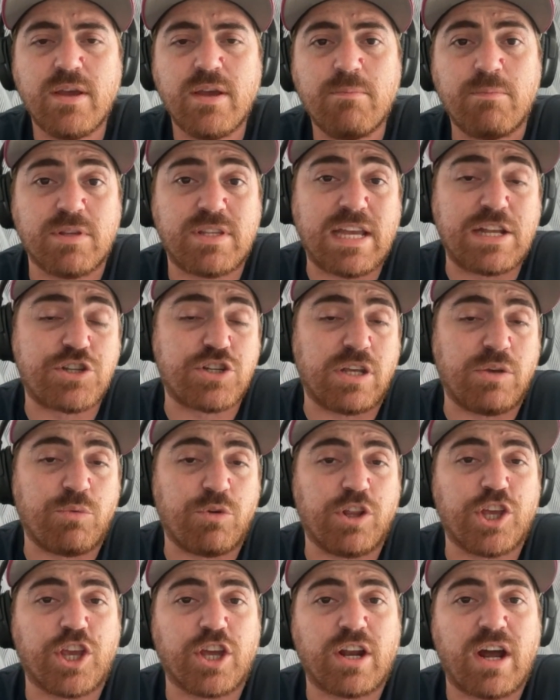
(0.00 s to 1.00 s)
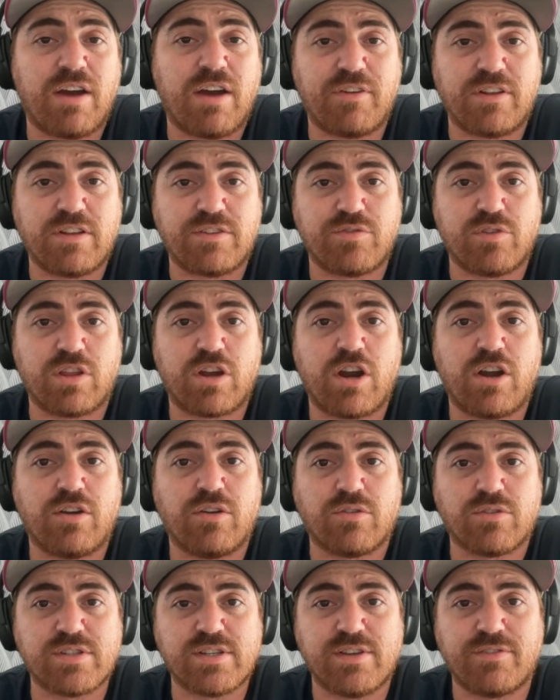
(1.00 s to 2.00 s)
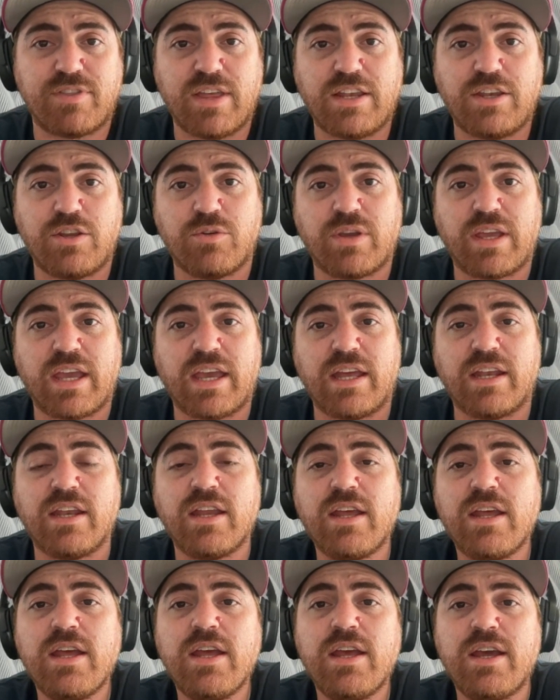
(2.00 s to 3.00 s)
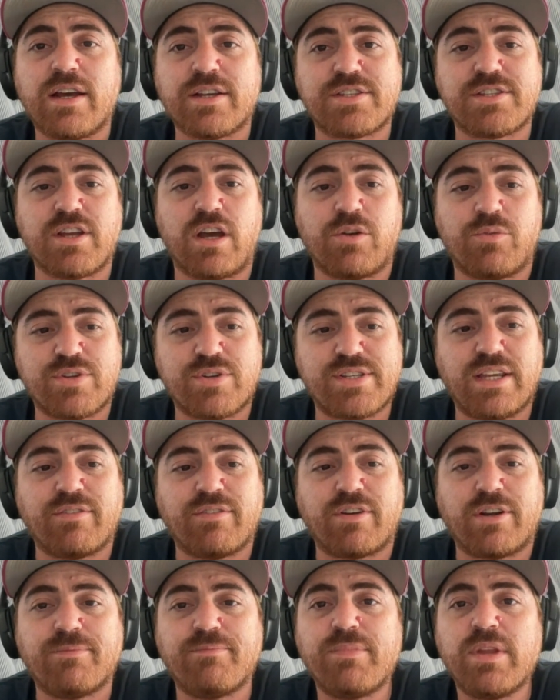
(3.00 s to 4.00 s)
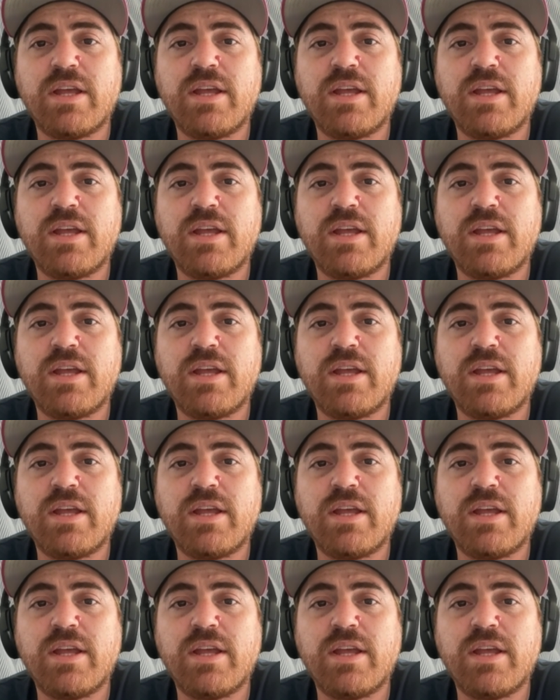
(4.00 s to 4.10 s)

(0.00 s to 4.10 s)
potentially really good offense for the Cardinals if they do get a stud receiver.